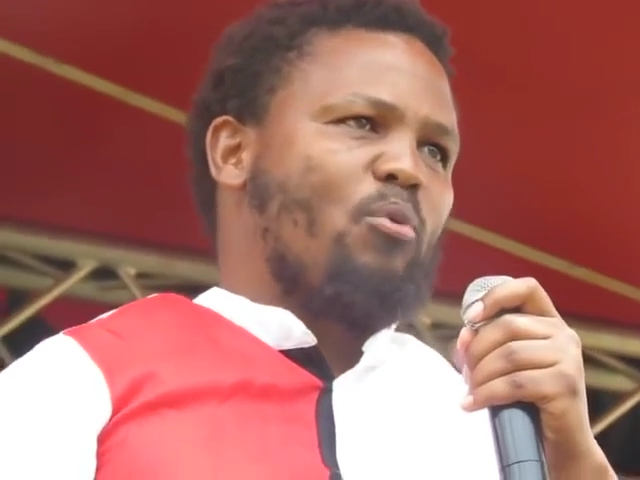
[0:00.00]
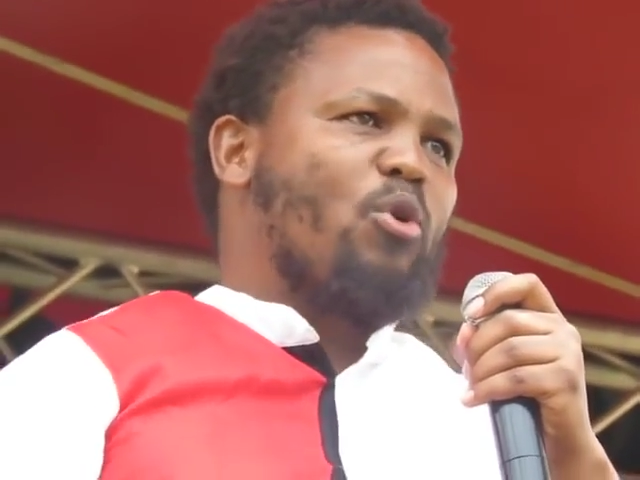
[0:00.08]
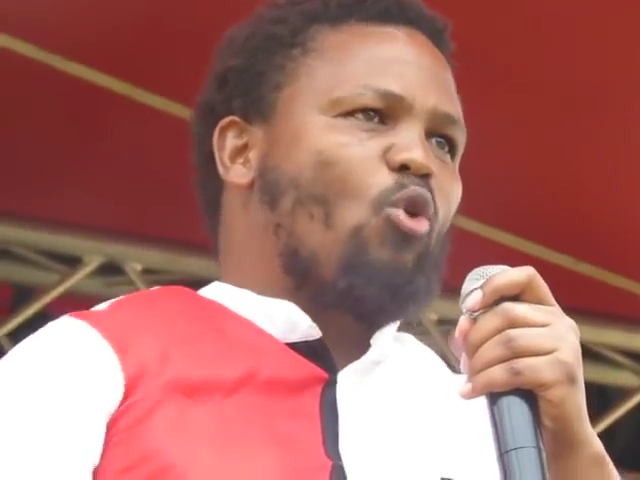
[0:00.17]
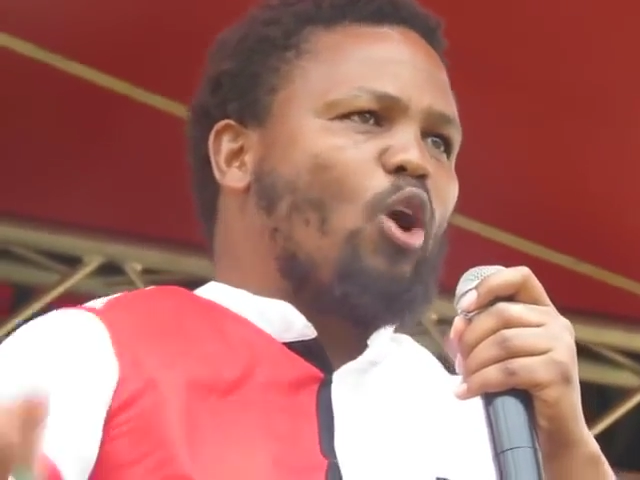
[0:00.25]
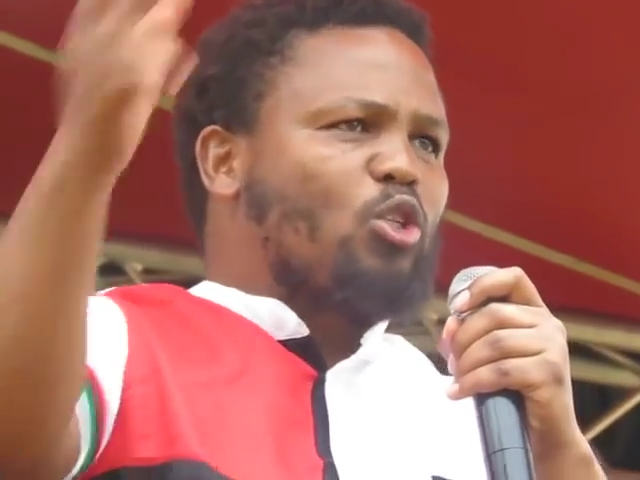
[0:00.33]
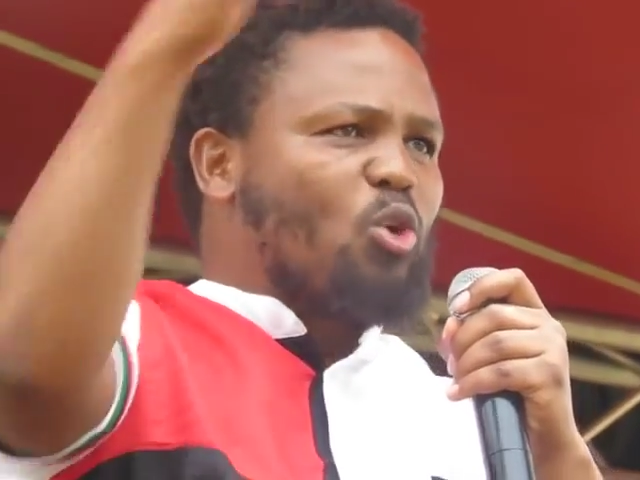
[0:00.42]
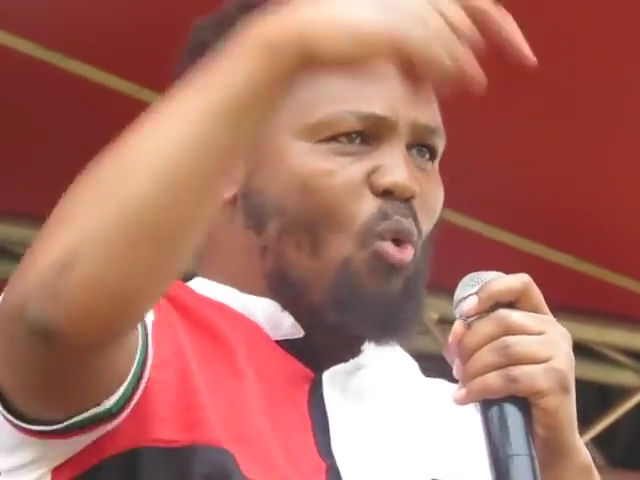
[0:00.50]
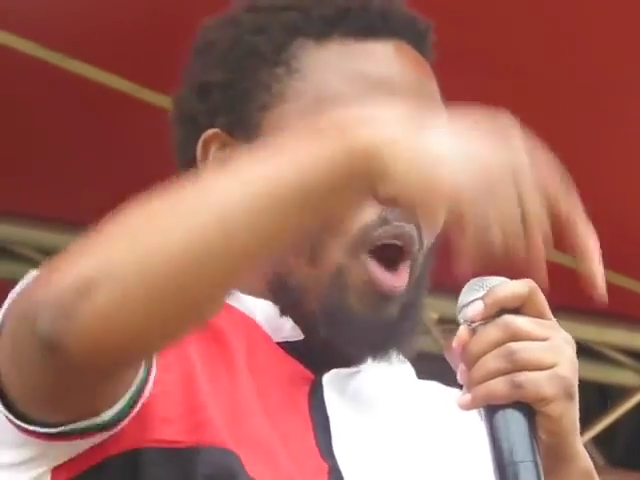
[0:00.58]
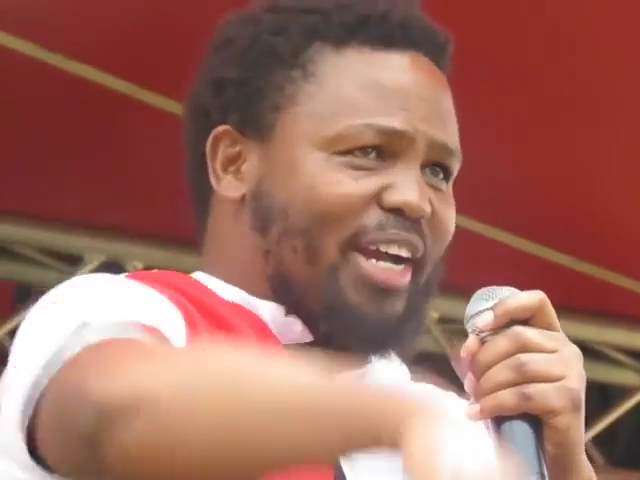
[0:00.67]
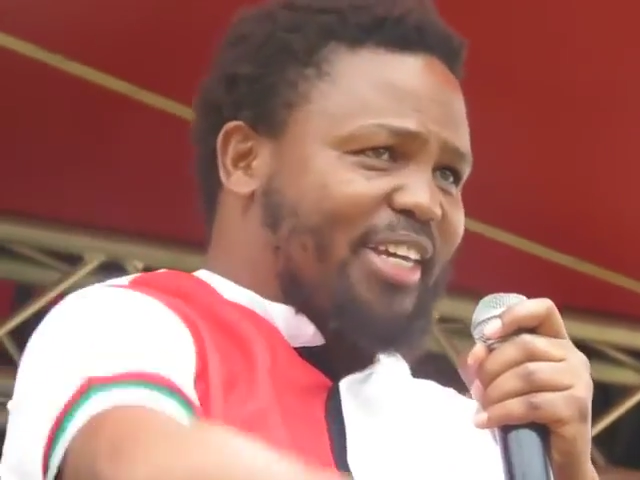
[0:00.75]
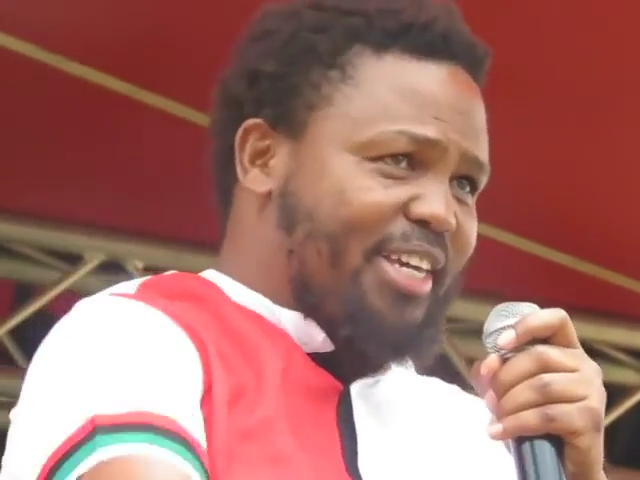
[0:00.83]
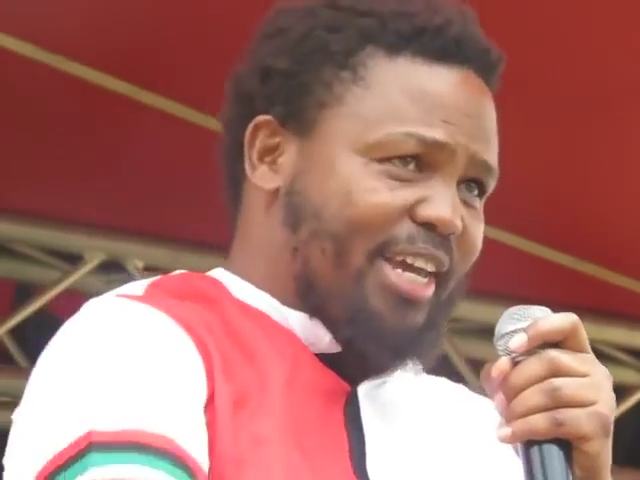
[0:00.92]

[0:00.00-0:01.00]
We're going to work